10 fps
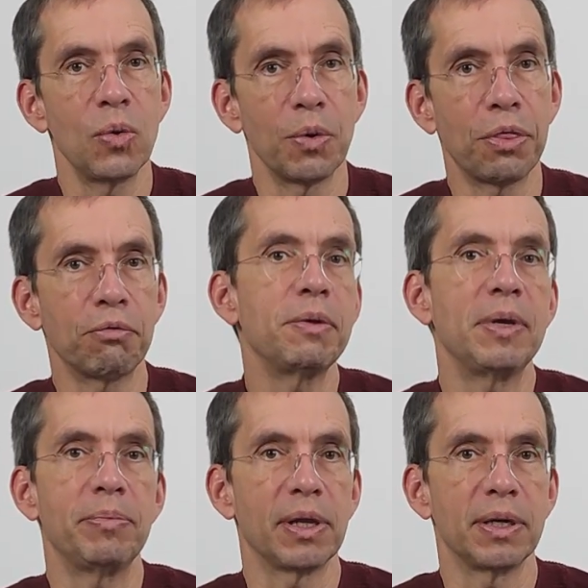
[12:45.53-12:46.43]
with 3
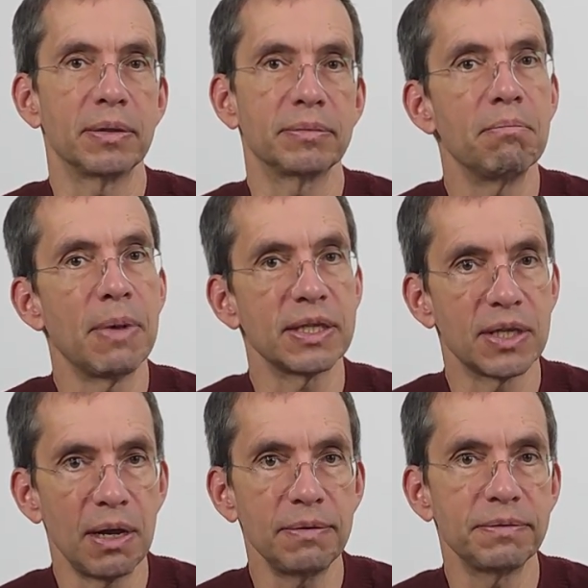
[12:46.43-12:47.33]
people in it.
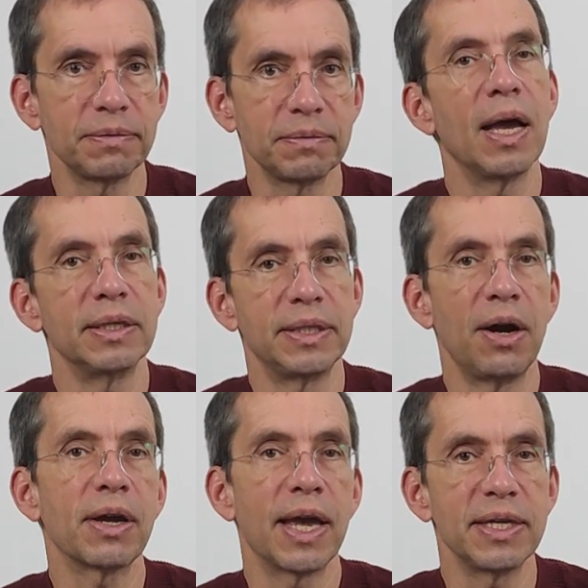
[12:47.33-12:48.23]
Myself, and
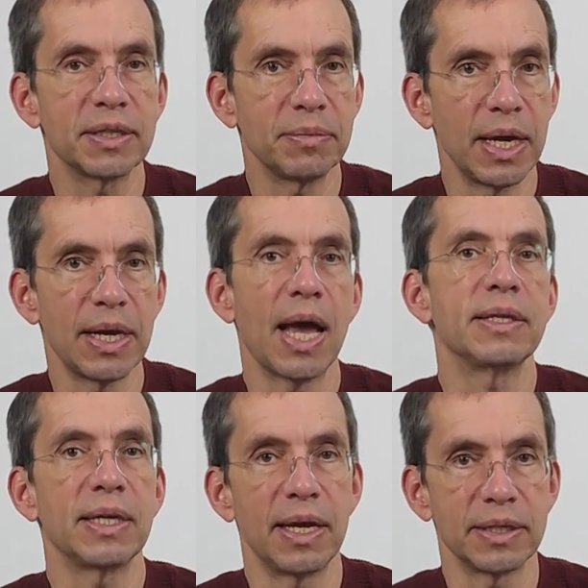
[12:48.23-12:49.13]
Derek Hasten, and
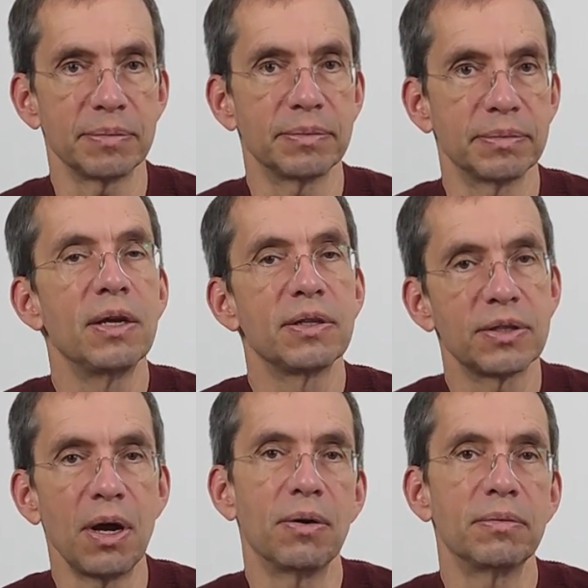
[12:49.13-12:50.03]
Nancy Hasten.
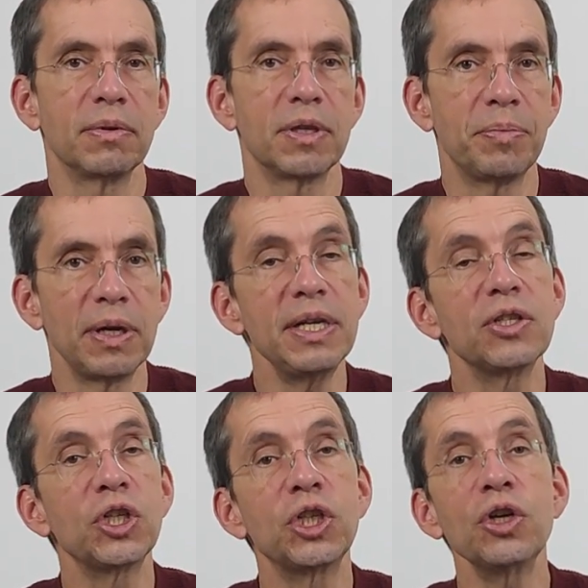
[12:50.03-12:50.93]
So, the
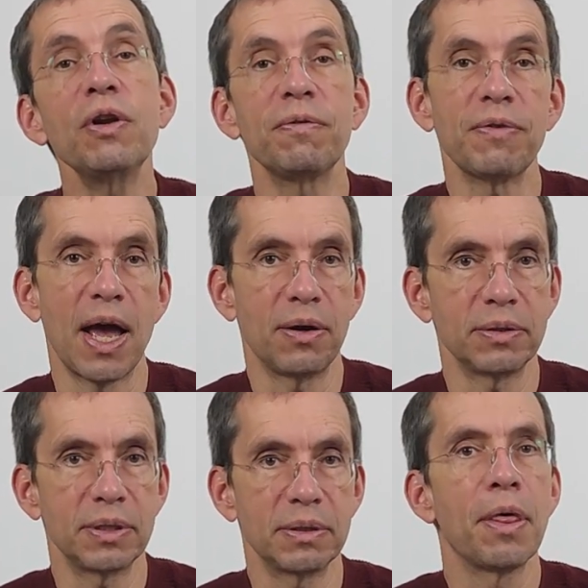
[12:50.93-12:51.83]
police should have
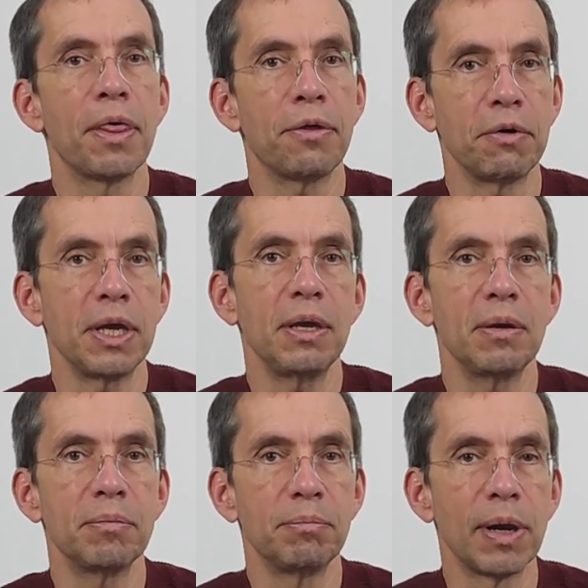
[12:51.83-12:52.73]
found 3
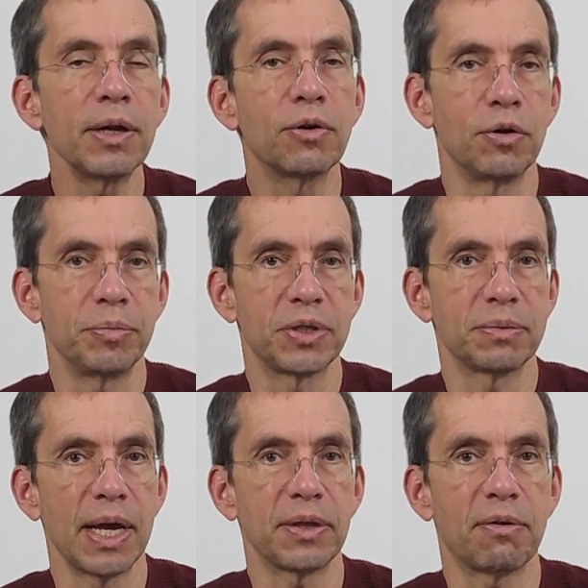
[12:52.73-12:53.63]
blood
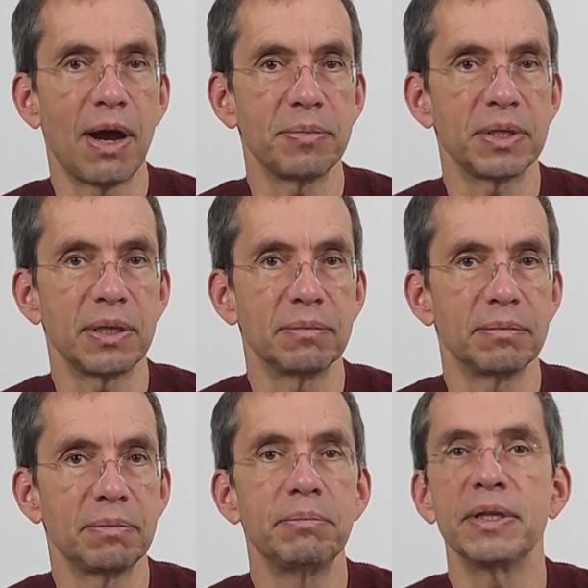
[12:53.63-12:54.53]
groups at the crime scene,
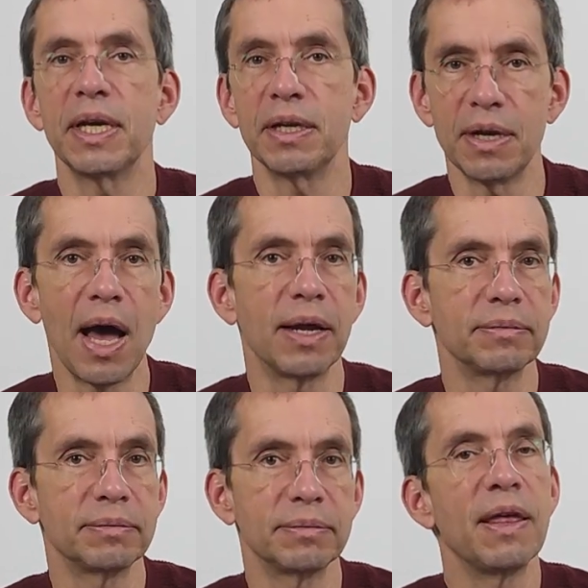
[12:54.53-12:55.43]
but they did
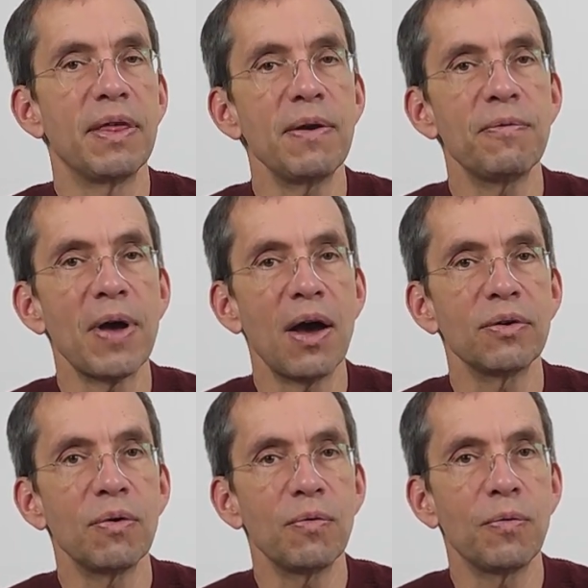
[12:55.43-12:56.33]
not. They
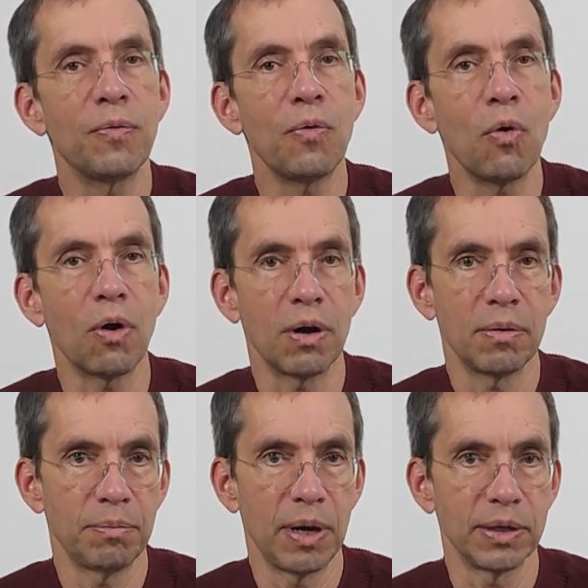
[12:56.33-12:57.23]
found 4
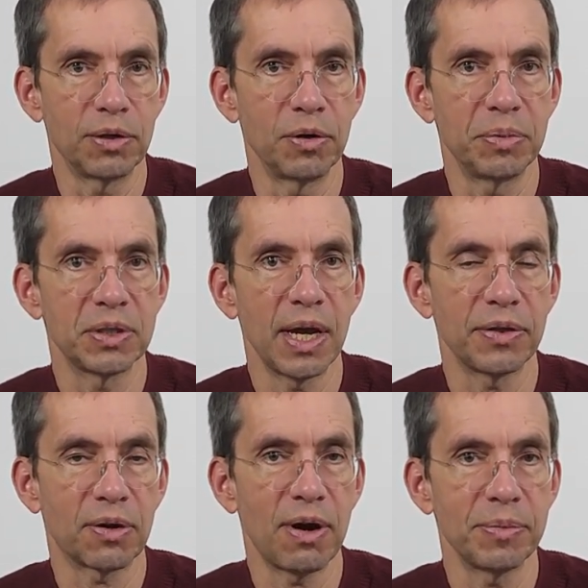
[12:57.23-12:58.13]
blood groups
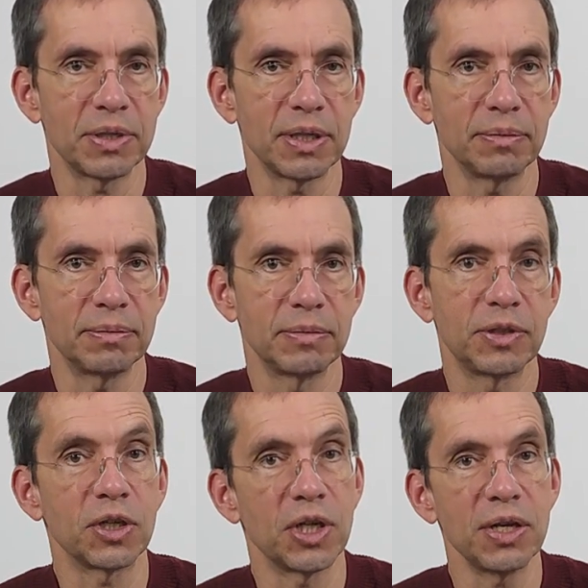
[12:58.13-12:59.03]
at the crime scene,
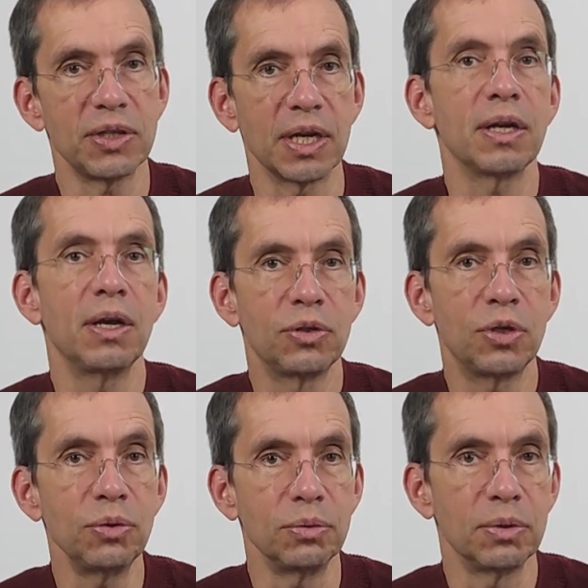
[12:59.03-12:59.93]
suggesting
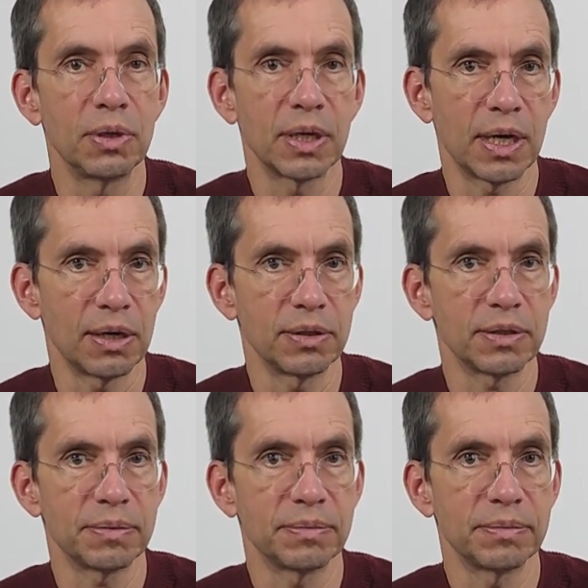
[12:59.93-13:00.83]
2
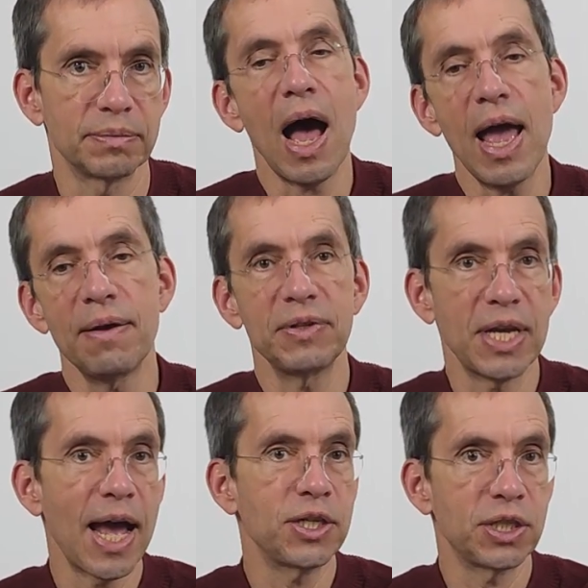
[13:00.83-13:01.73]
killers. I have
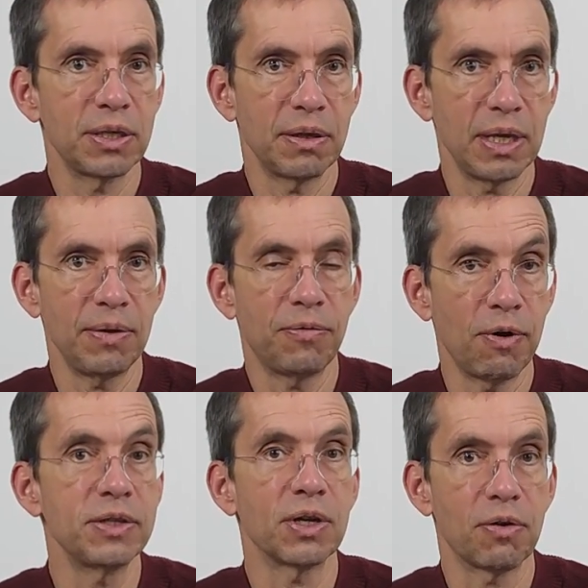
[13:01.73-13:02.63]
attached the
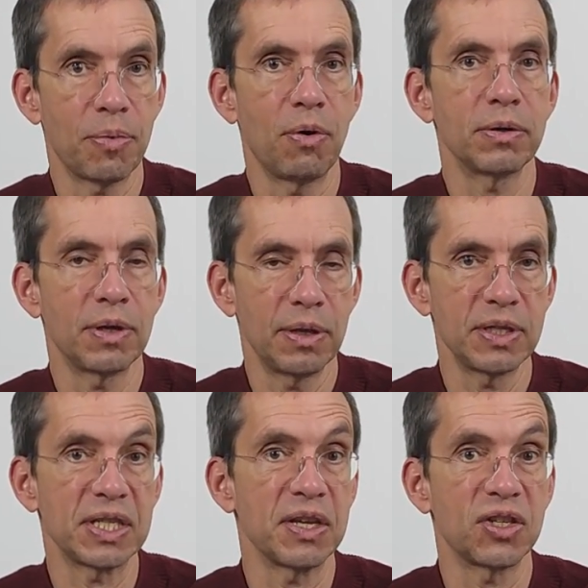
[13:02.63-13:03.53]
forensic report, this is the